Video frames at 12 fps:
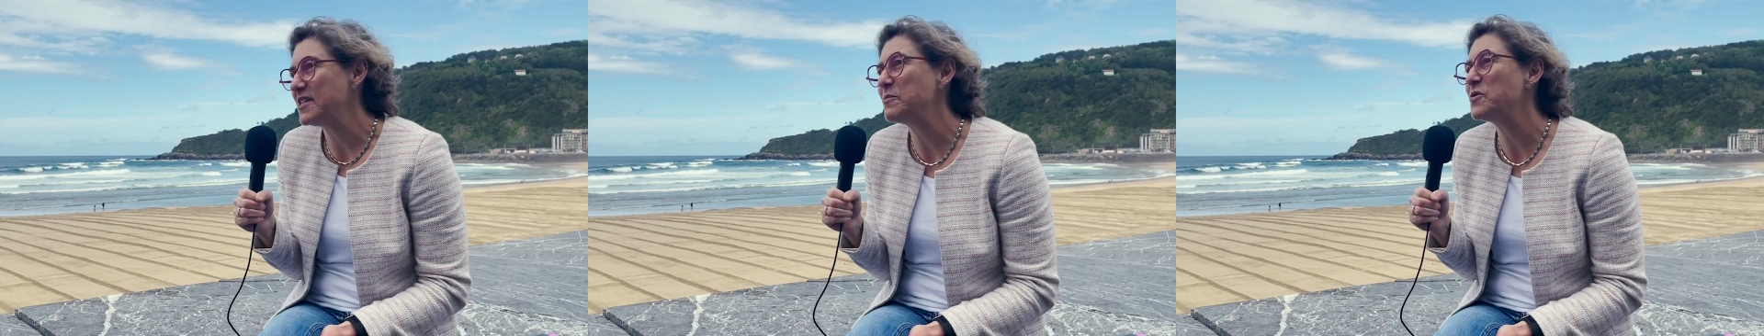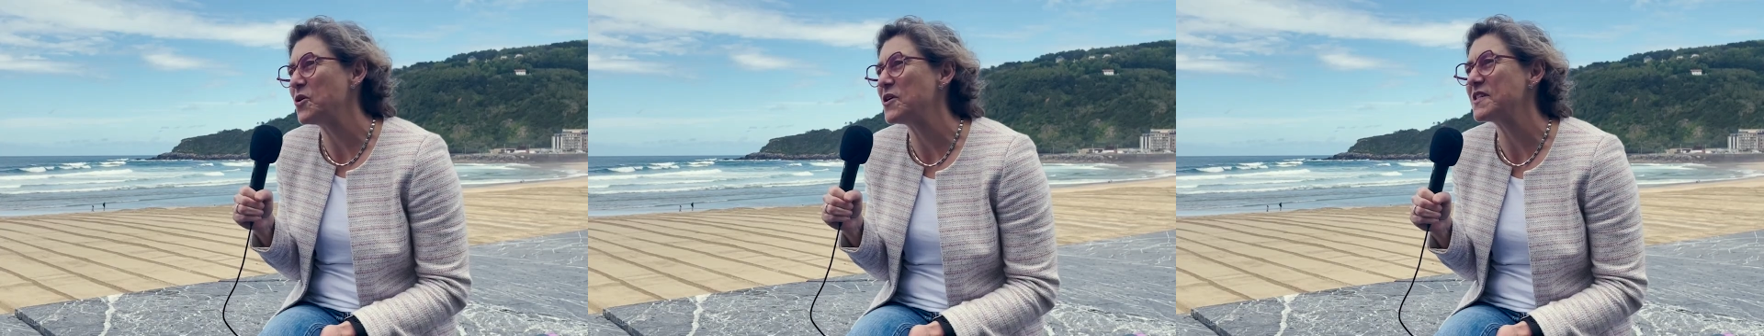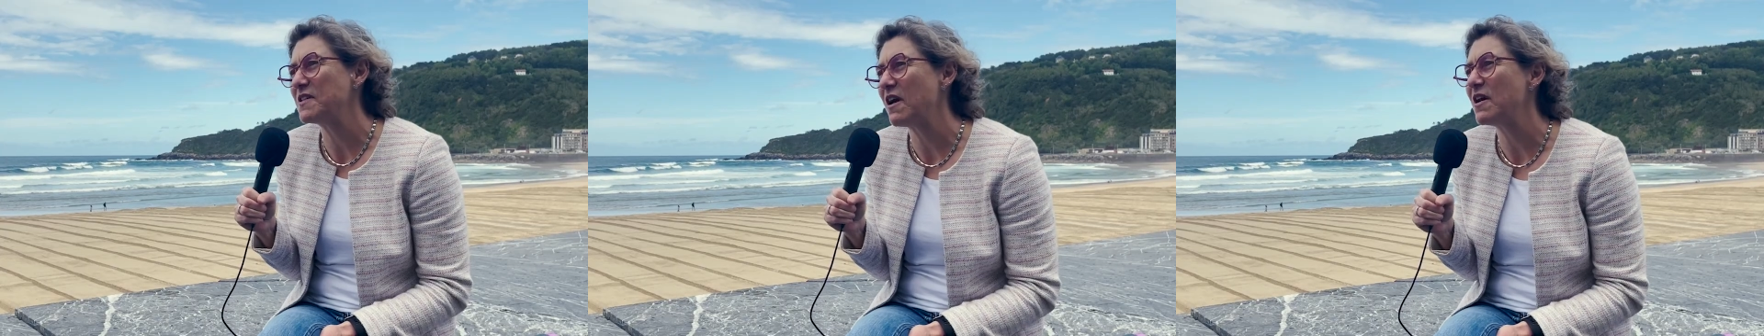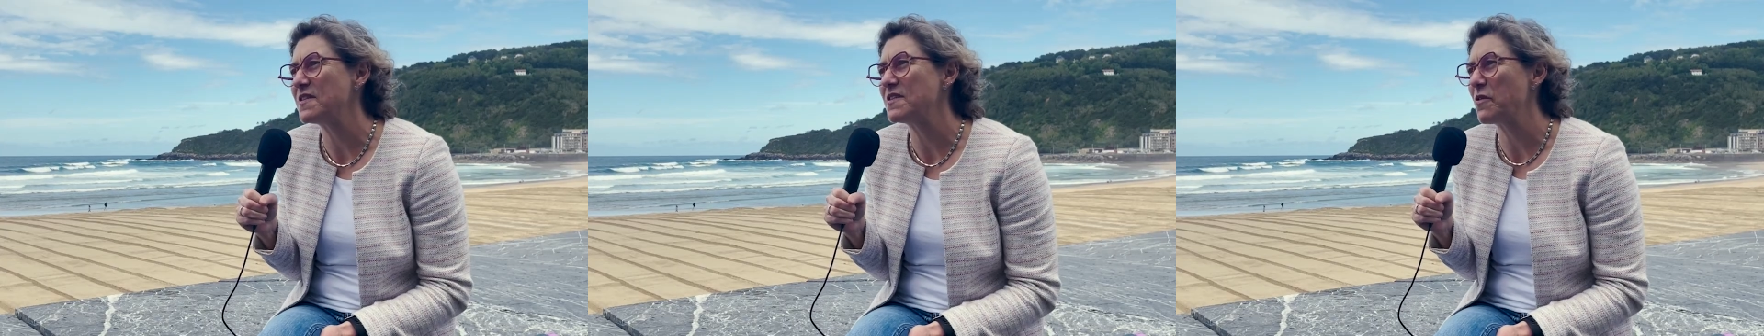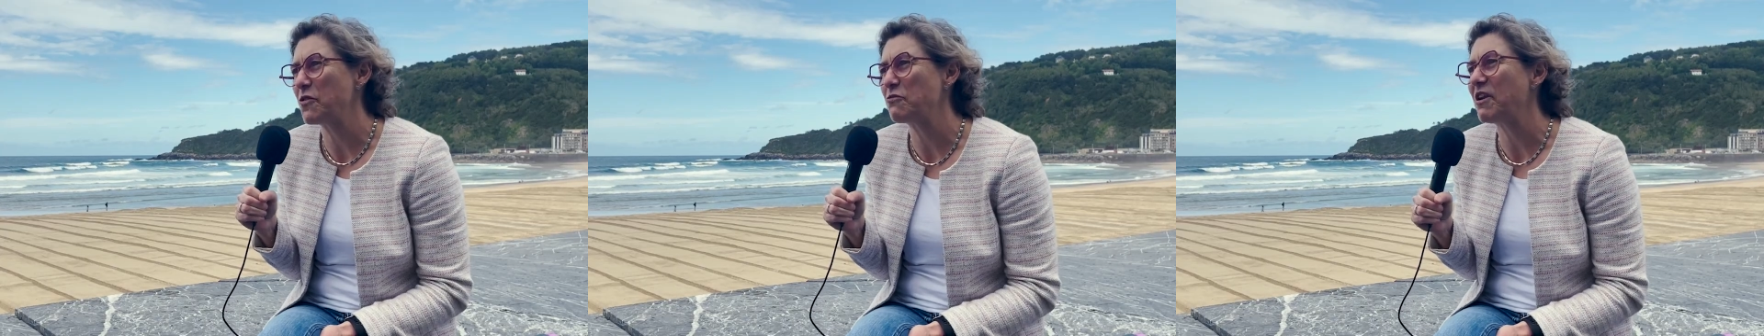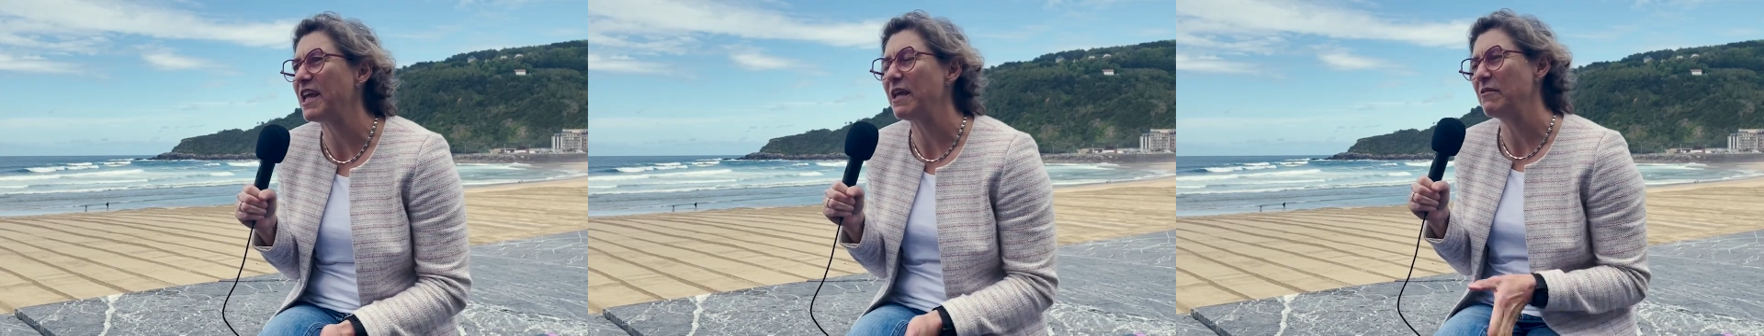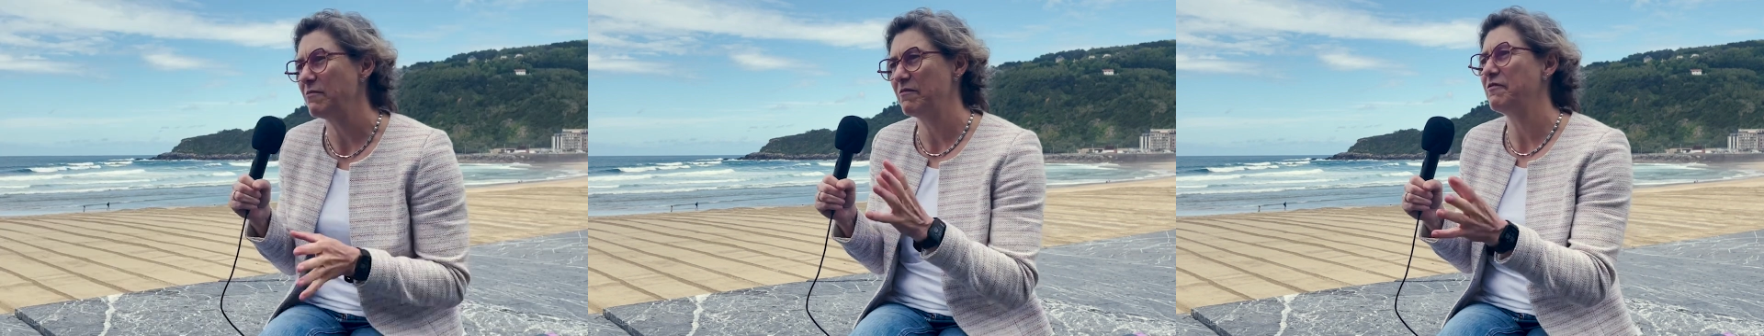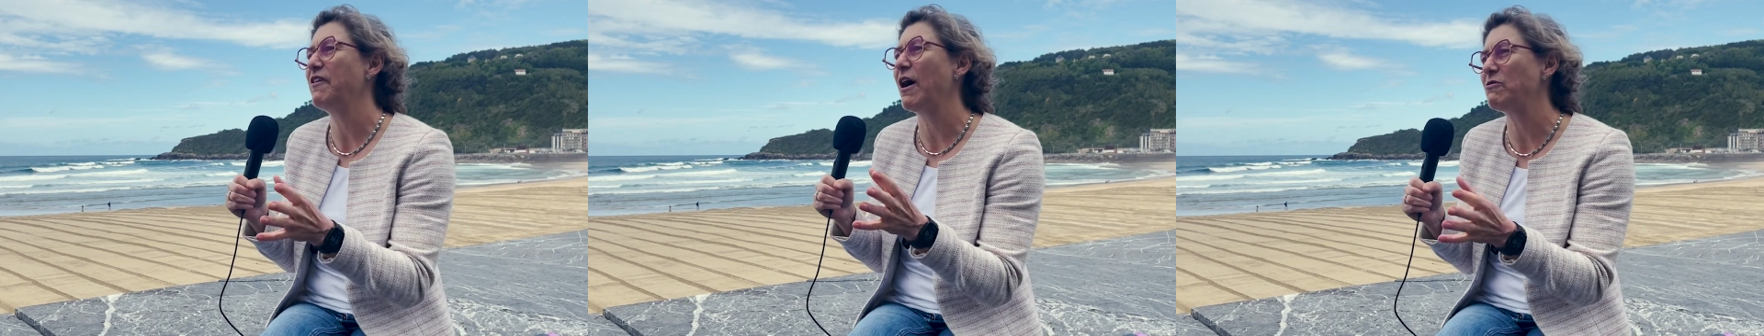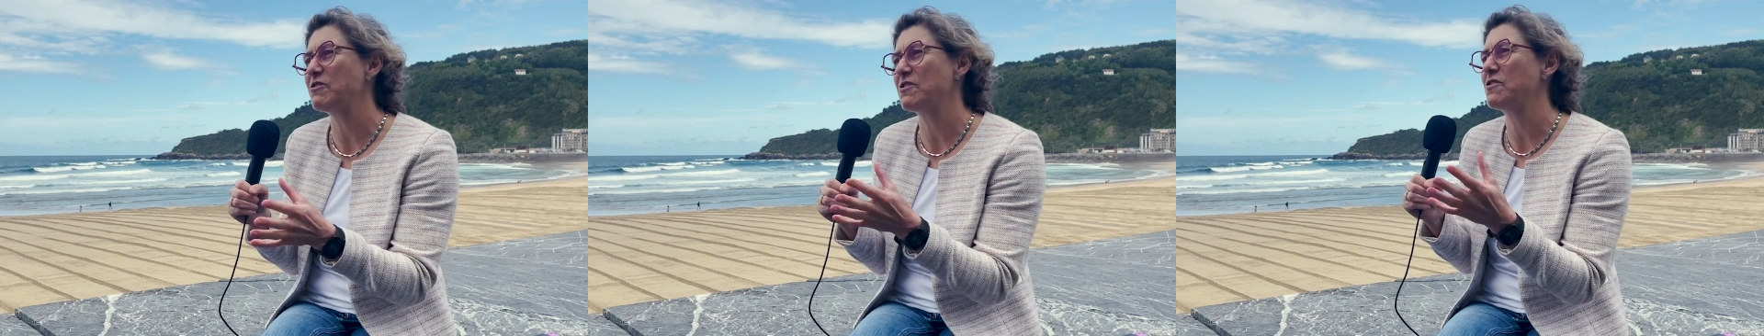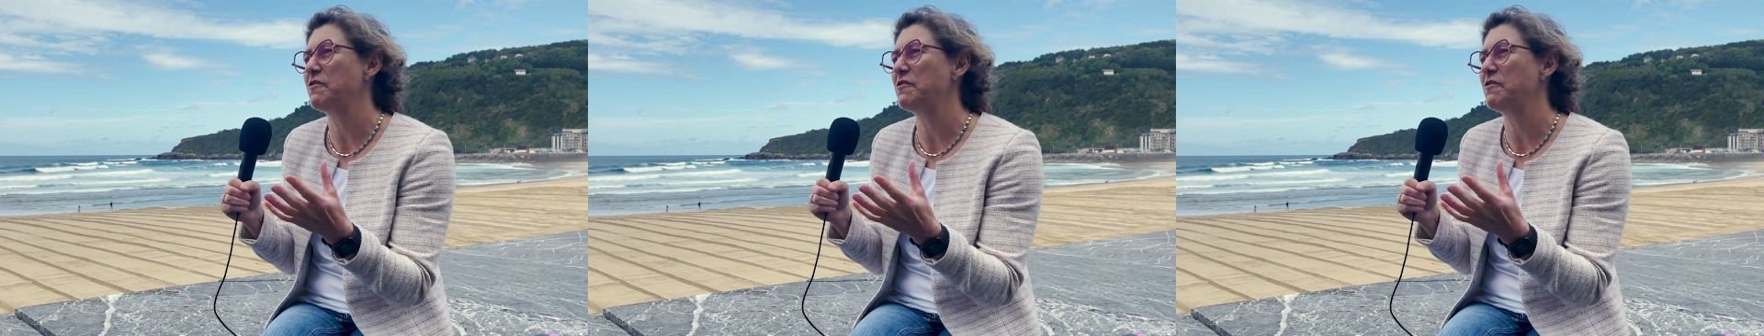Tim, Torsten, and Hans, the 3 founders